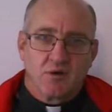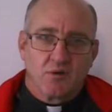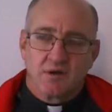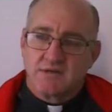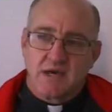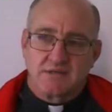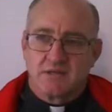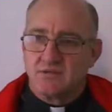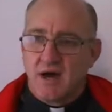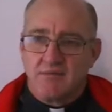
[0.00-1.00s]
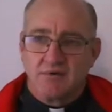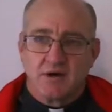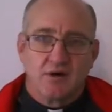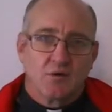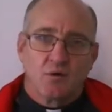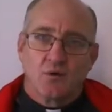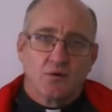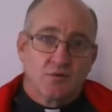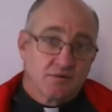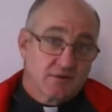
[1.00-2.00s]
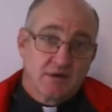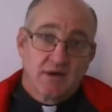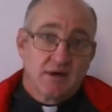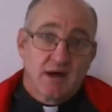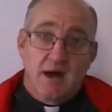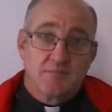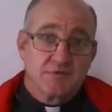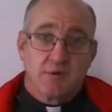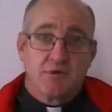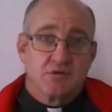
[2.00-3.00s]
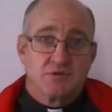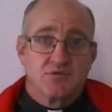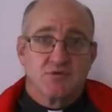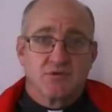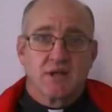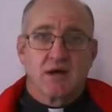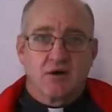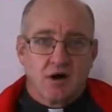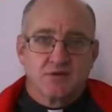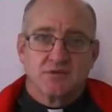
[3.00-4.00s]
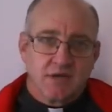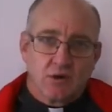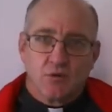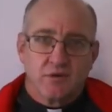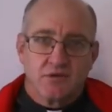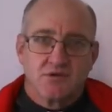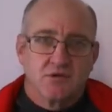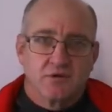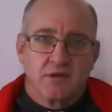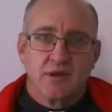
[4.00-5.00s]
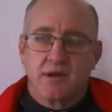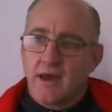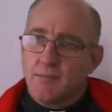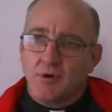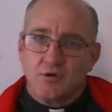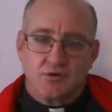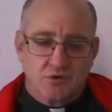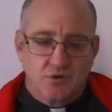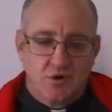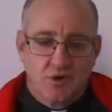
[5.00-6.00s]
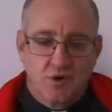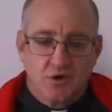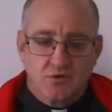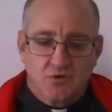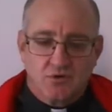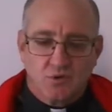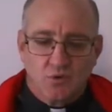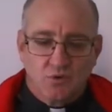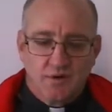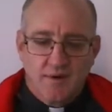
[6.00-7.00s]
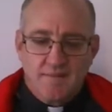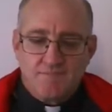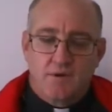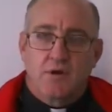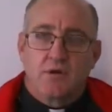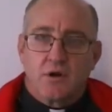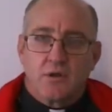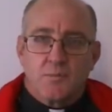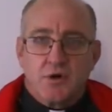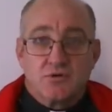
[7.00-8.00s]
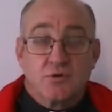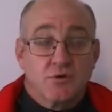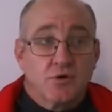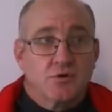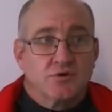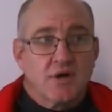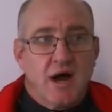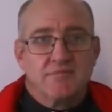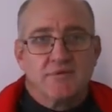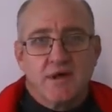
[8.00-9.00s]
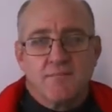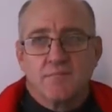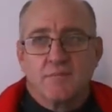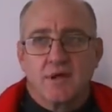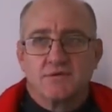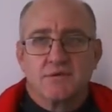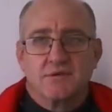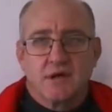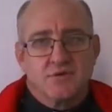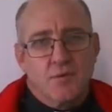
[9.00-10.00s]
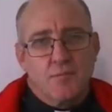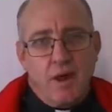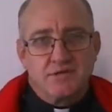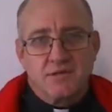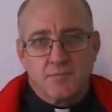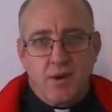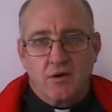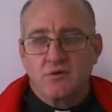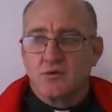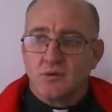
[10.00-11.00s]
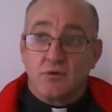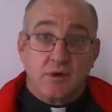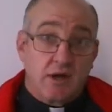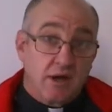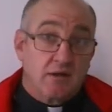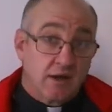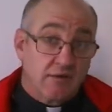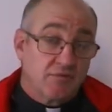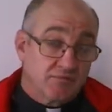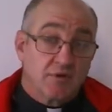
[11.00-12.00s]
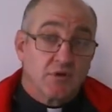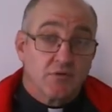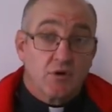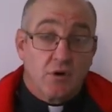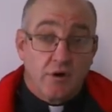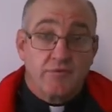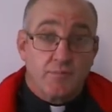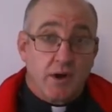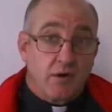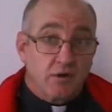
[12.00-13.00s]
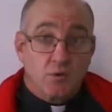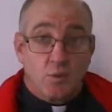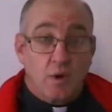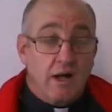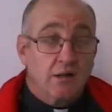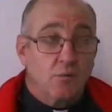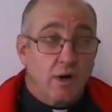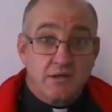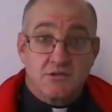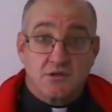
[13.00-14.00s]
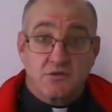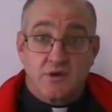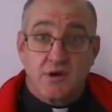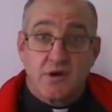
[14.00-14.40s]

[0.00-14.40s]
or a taxi driver or somebody who's just using their car to take all of the children in the neighborhood to school. You know, the person who drives them doesn't replace the parent, although they fulfill the role of the parent while the children